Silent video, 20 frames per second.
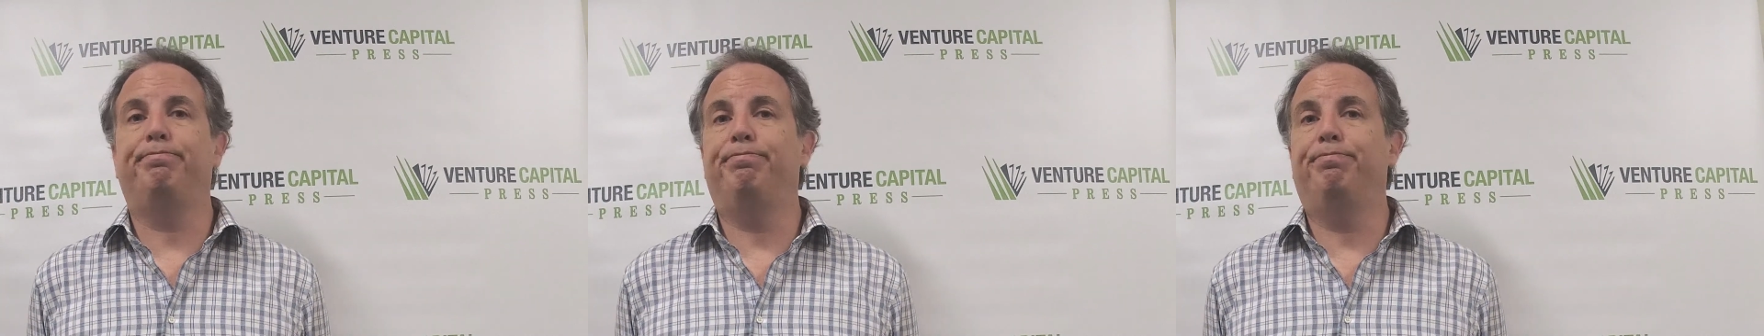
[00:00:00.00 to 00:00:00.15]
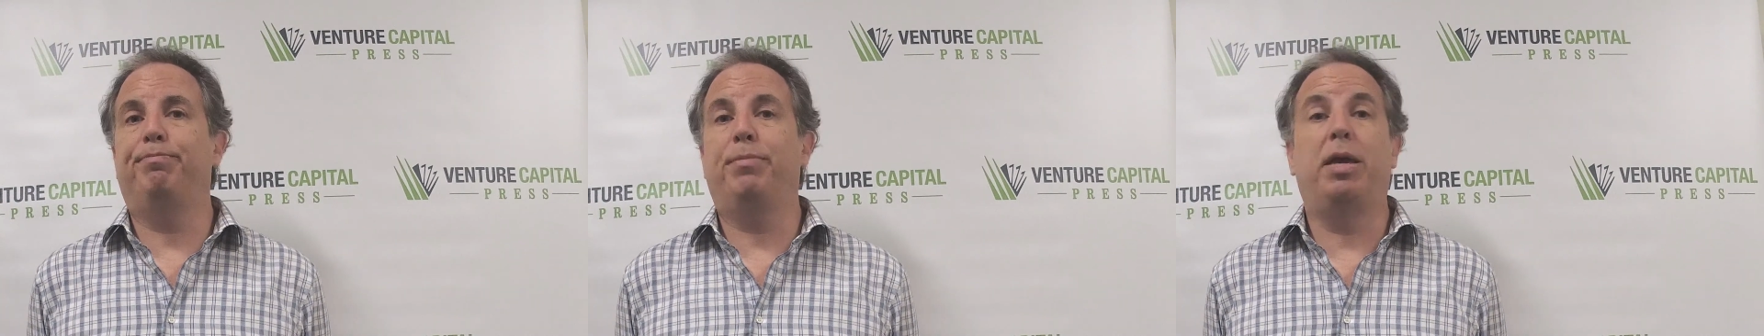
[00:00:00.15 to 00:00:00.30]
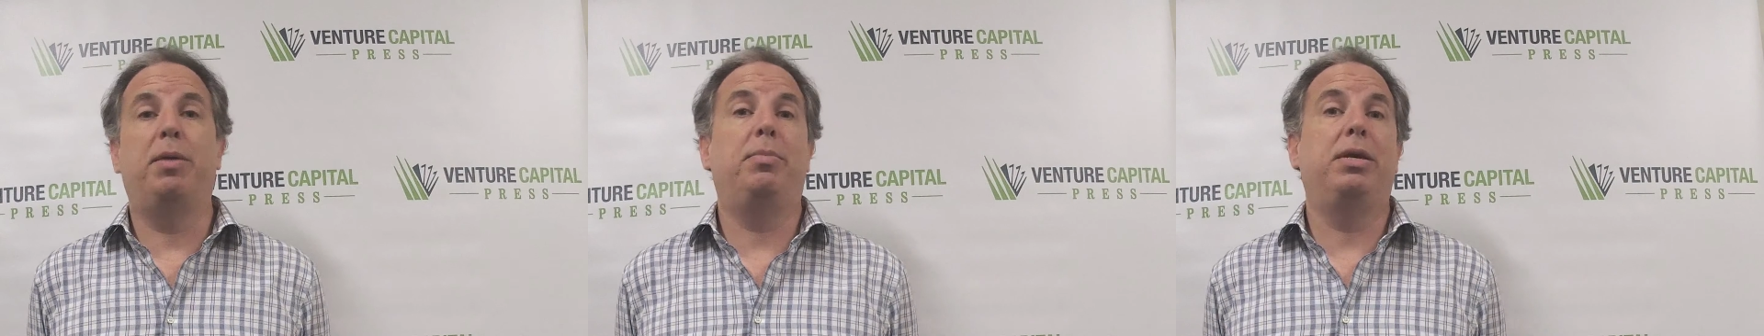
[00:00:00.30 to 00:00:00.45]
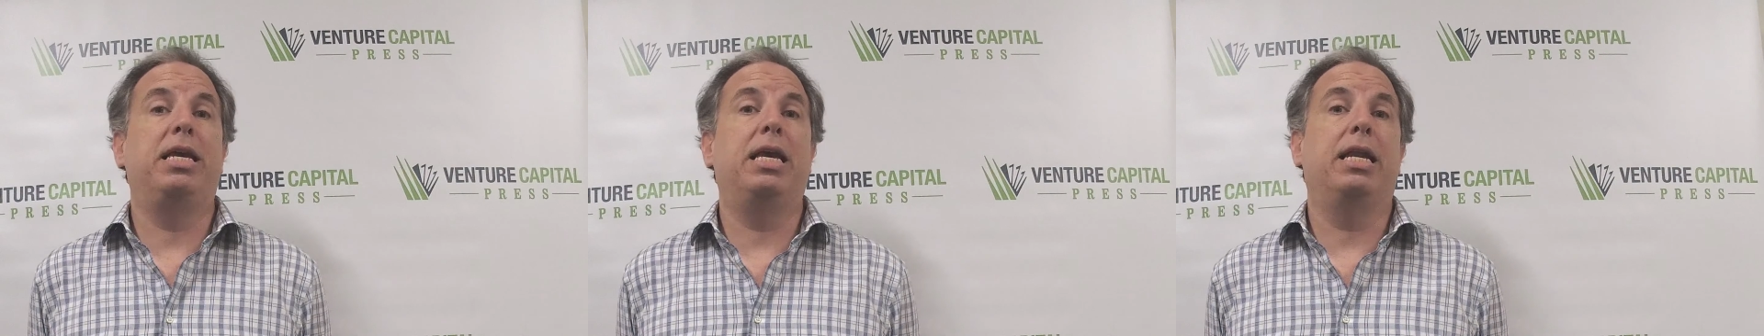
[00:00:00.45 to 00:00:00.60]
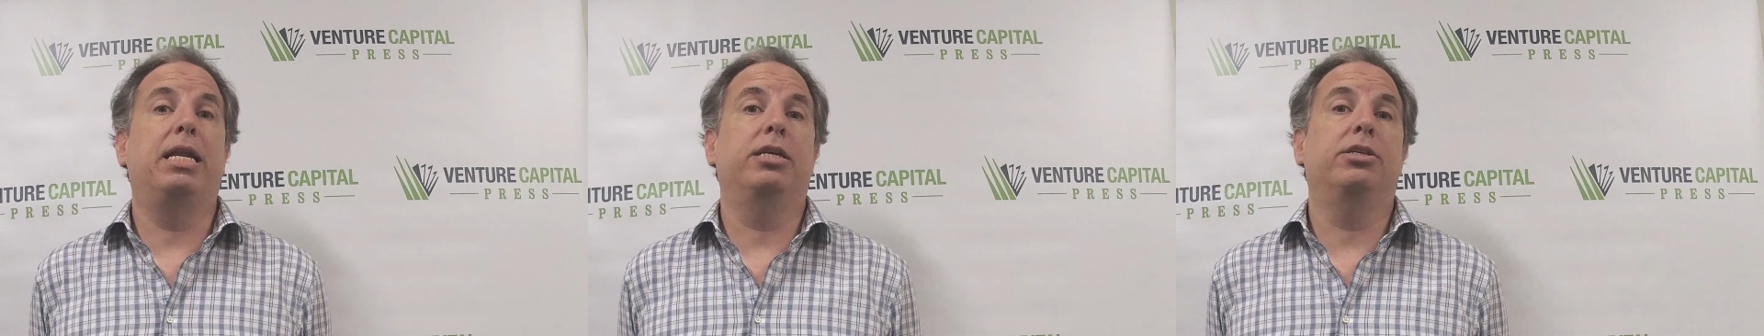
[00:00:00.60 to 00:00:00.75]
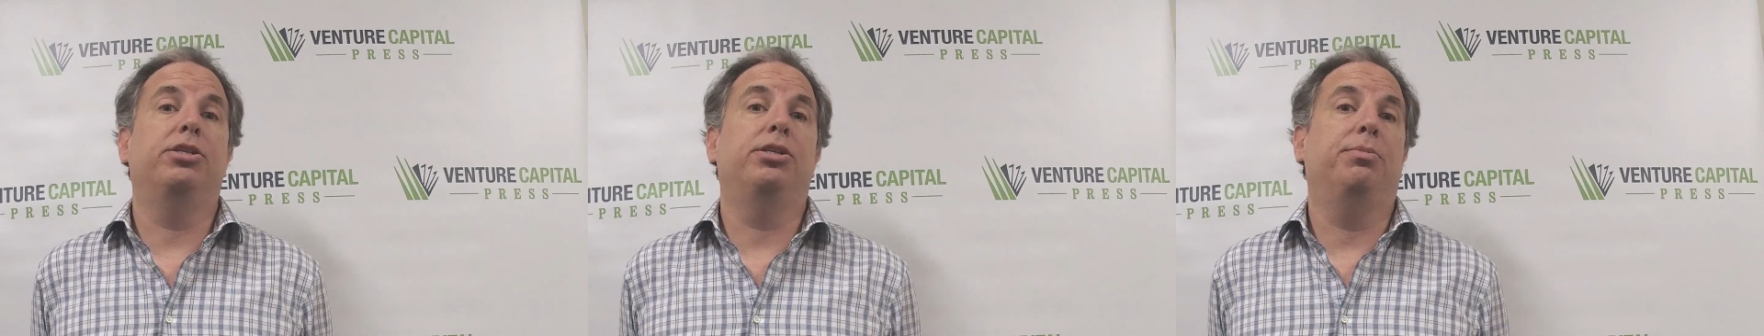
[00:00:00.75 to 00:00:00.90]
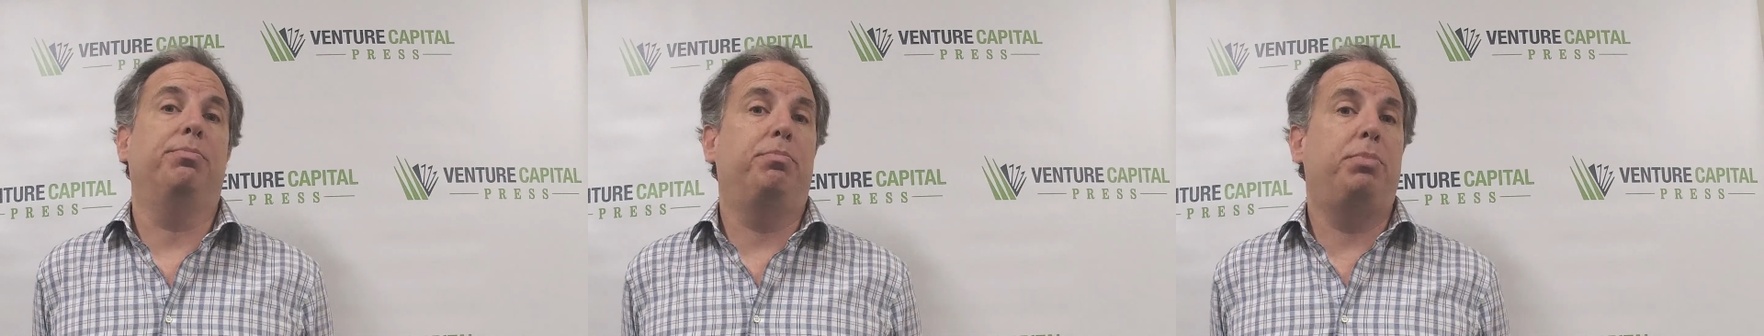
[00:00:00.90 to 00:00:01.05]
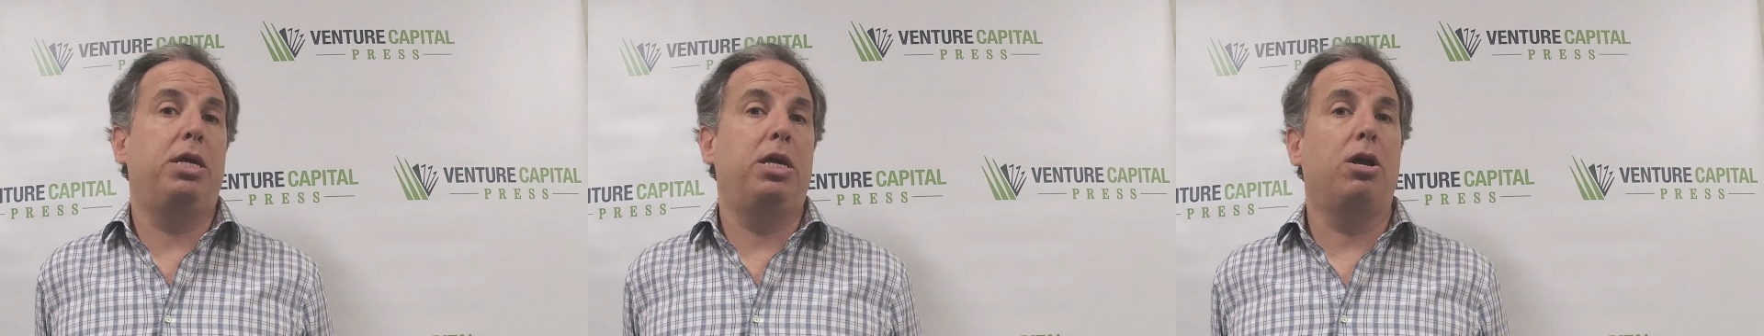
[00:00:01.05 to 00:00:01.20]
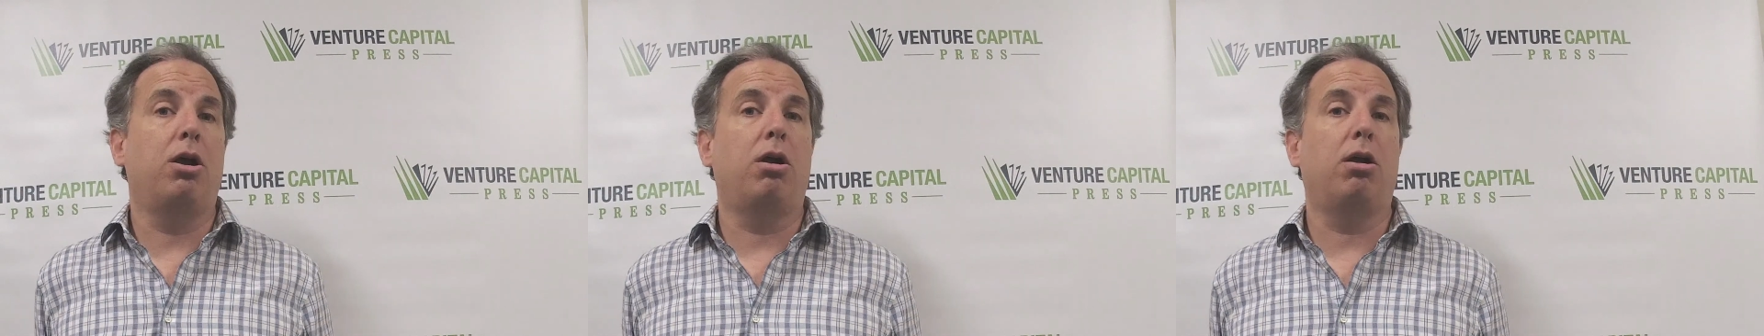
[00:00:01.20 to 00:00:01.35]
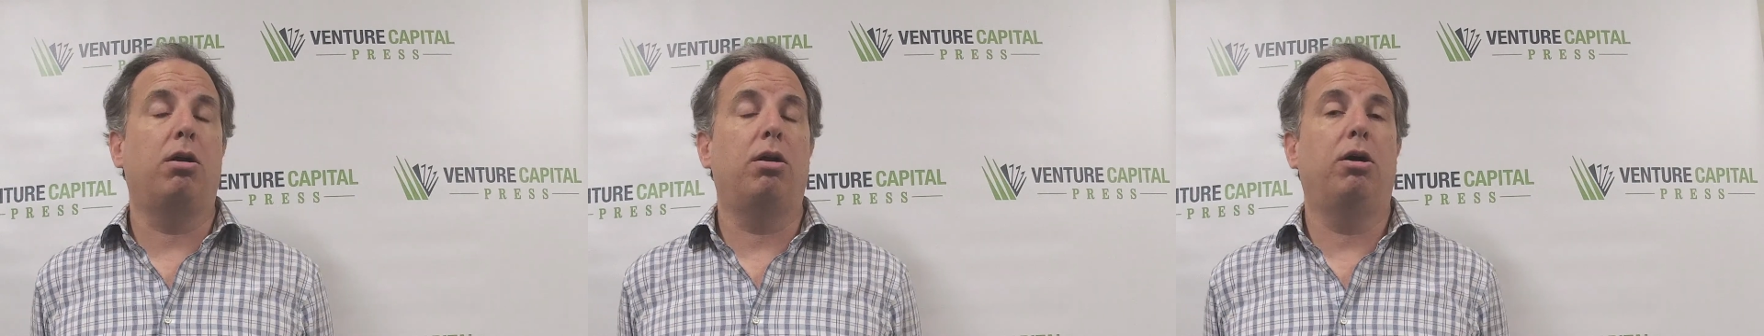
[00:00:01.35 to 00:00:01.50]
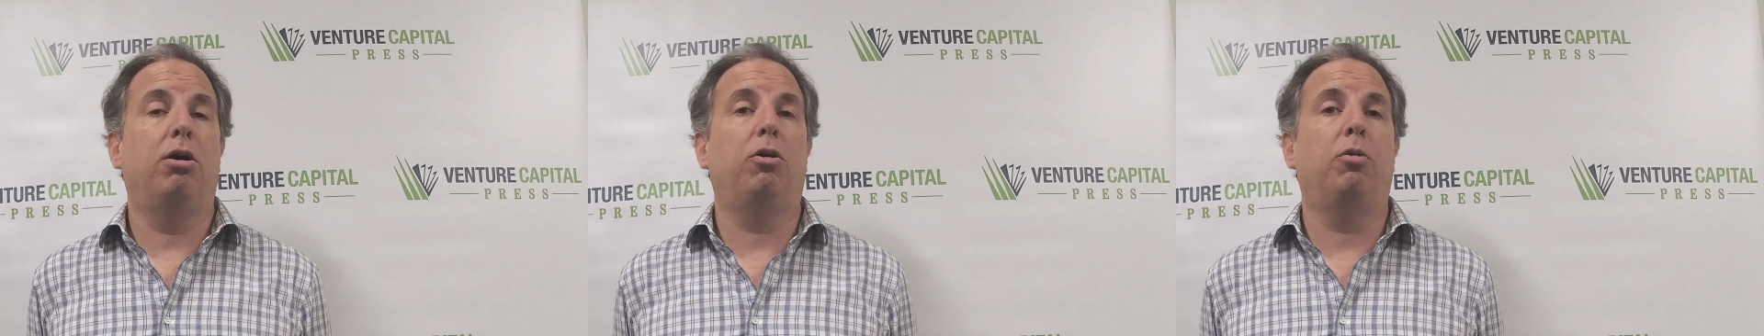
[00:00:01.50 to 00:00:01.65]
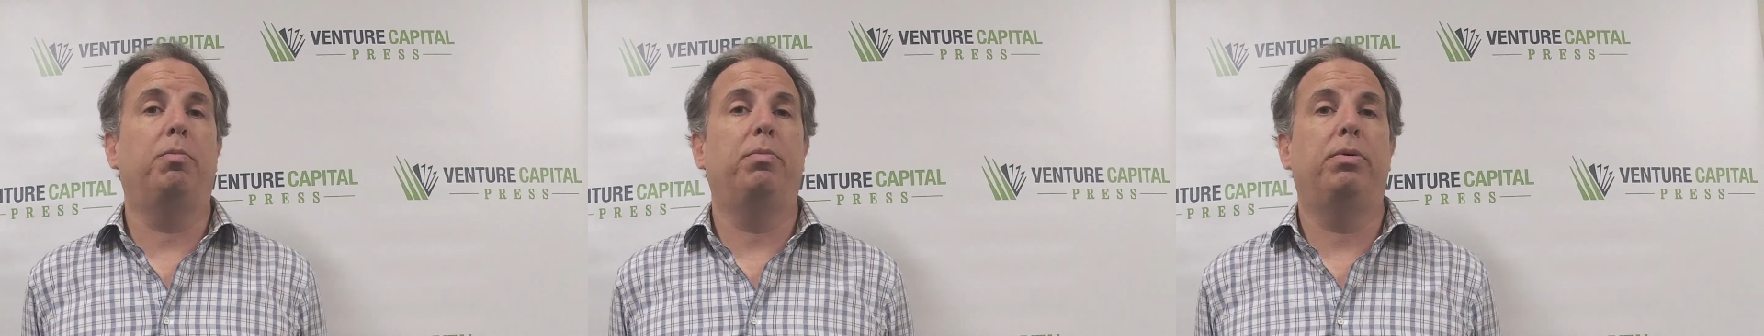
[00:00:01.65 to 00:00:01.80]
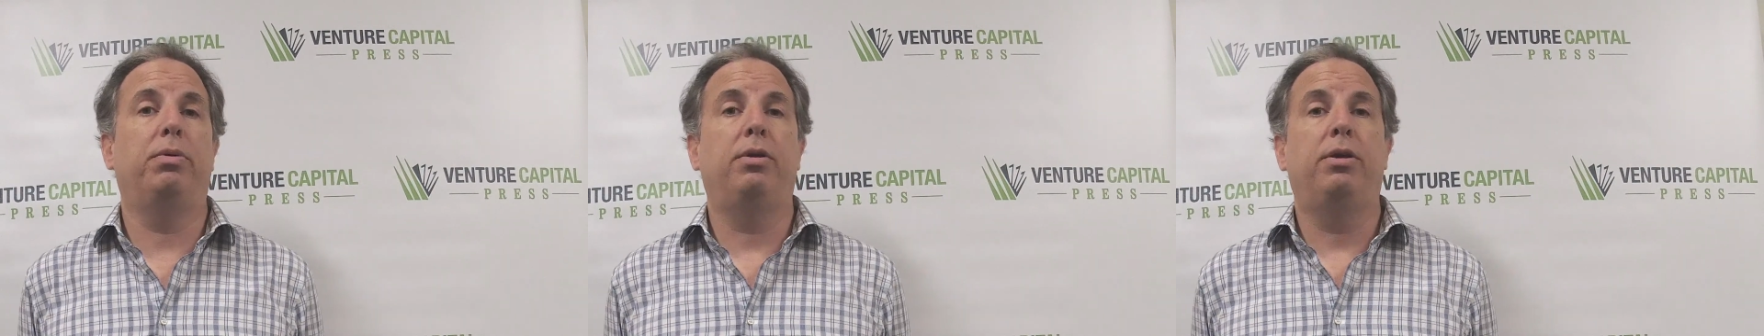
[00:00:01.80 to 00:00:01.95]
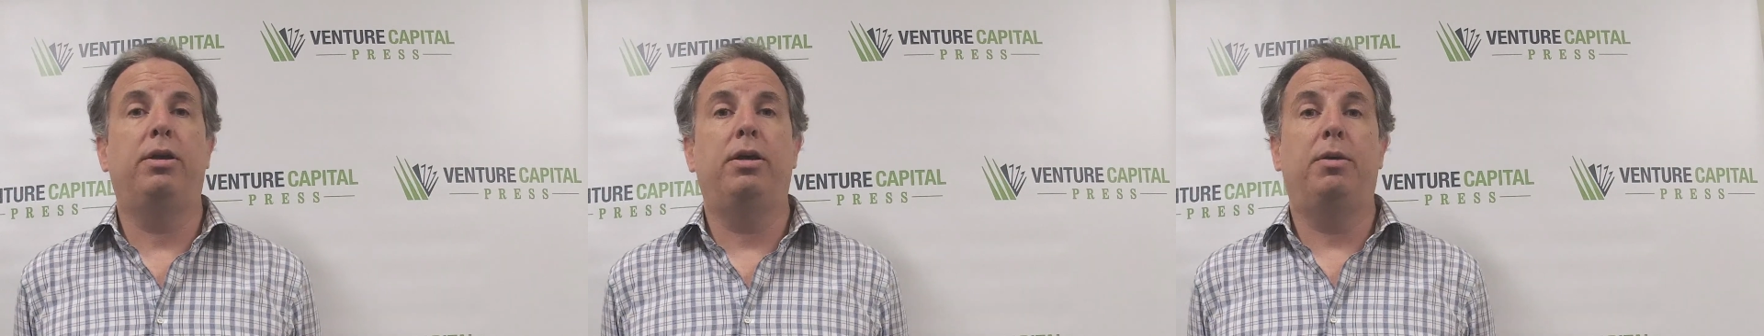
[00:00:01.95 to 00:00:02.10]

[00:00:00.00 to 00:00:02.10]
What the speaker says: maybe getting some PR help,